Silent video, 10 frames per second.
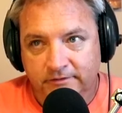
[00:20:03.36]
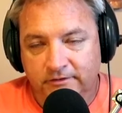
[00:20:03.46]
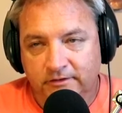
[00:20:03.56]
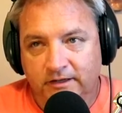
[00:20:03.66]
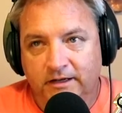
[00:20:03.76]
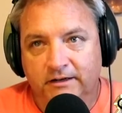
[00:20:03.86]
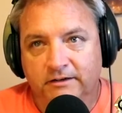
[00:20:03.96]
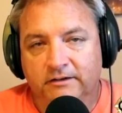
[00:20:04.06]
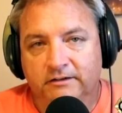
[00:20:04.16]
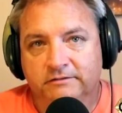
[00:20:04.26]
There's a lot
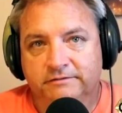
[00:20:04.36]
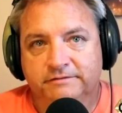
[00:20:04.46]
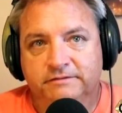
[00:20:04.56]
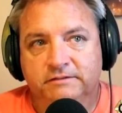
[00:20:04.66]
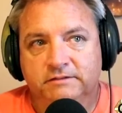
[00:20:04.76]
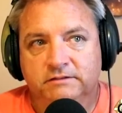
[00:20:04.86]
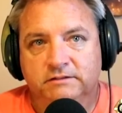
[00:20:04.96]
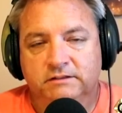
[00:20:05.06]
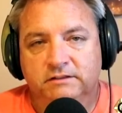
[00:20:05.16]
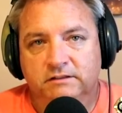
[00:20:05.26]
of,
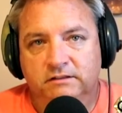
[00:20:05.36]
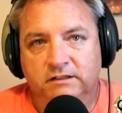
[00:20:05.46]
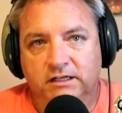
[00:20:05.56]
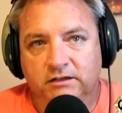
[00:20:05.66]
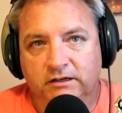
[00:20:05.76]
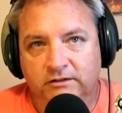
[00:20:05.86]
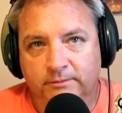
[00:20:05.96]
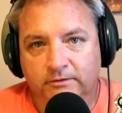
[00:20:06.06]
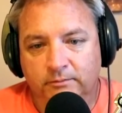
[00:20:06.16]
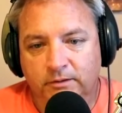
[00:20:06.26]
he's
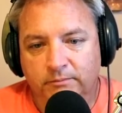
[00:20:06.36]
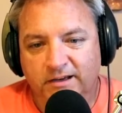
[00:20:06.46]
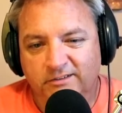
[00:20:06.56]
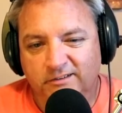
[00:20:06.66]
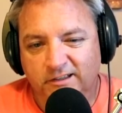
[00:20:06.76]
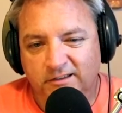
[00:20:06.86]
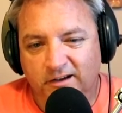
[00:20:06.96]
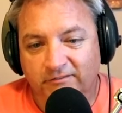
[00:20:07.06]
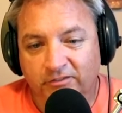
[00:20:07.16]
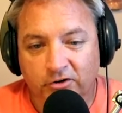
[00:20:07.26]
supposed to be basically
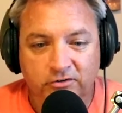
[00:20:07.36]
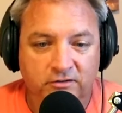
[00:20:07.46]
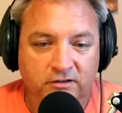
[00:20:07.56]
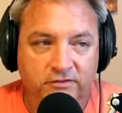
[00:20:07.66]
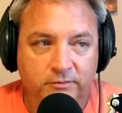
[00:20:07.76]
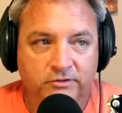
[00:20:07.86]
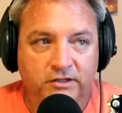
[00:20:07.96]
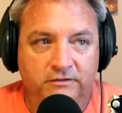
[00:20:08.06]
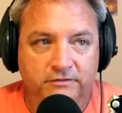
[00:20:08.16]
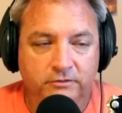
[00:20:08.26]
a version of
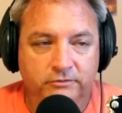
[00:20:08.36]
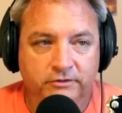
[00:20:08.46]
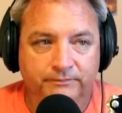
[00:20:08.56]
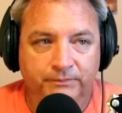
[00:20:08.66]
himself who's a